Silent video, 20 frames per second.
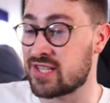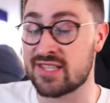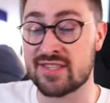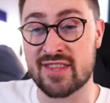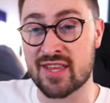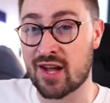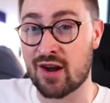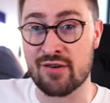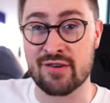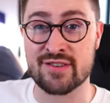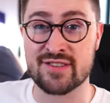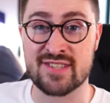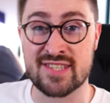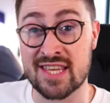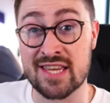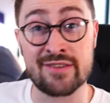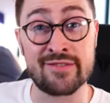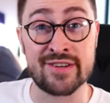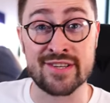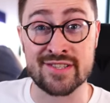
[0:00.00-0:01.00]
is the current
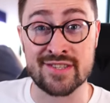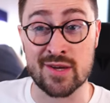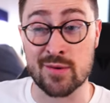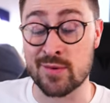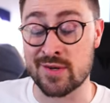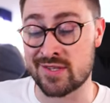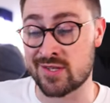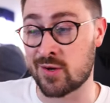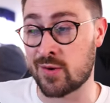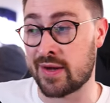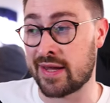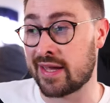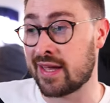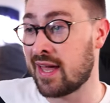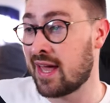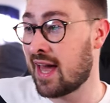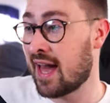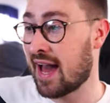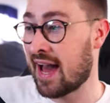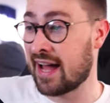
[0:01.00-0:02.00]
series that we're doing,
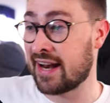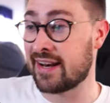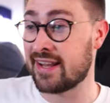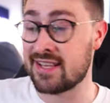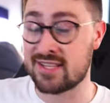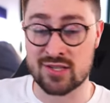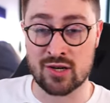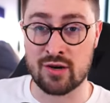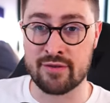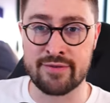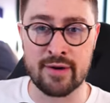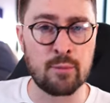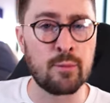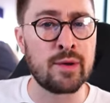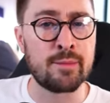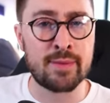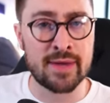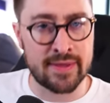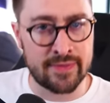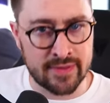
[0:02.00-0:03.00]
and it's a lot of fun. We're
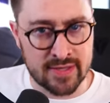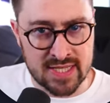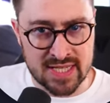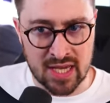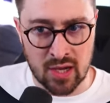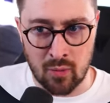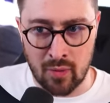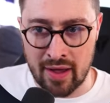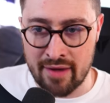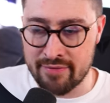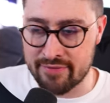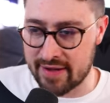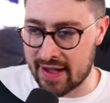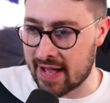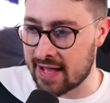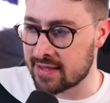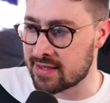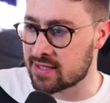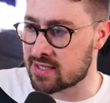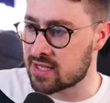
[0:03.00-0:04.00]
being the DOF,
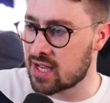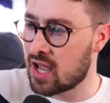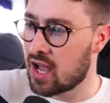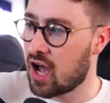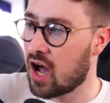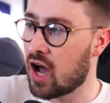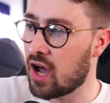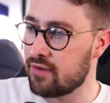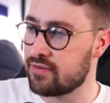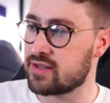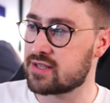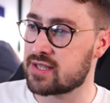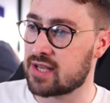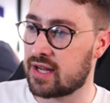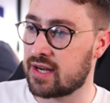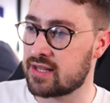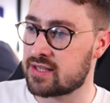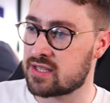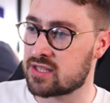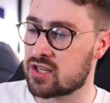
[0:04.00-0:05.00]
and I've
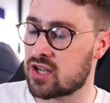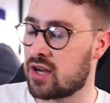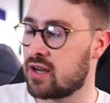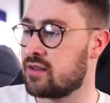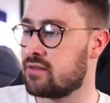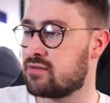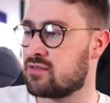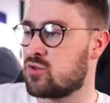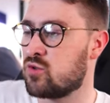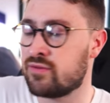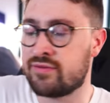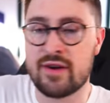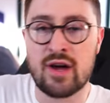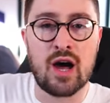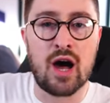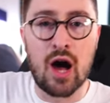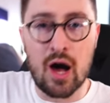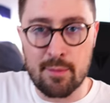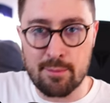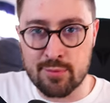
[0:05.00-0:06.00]
decided to try and sort of
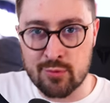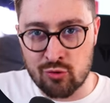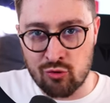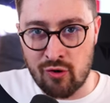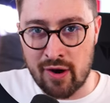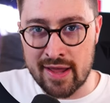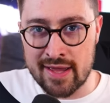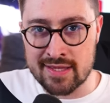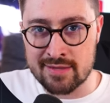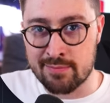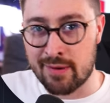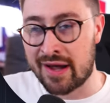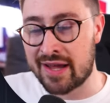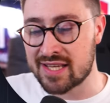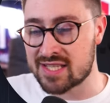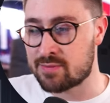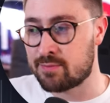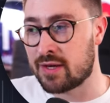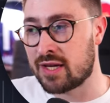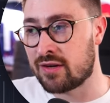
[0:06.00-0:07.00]
upgrade my
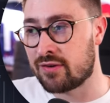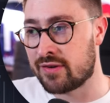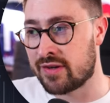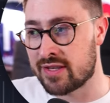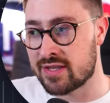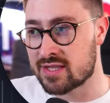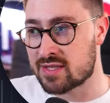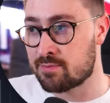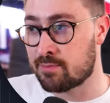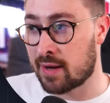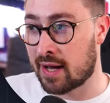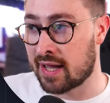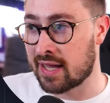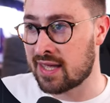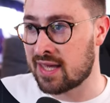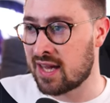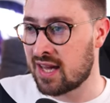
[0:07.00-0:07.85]
experience by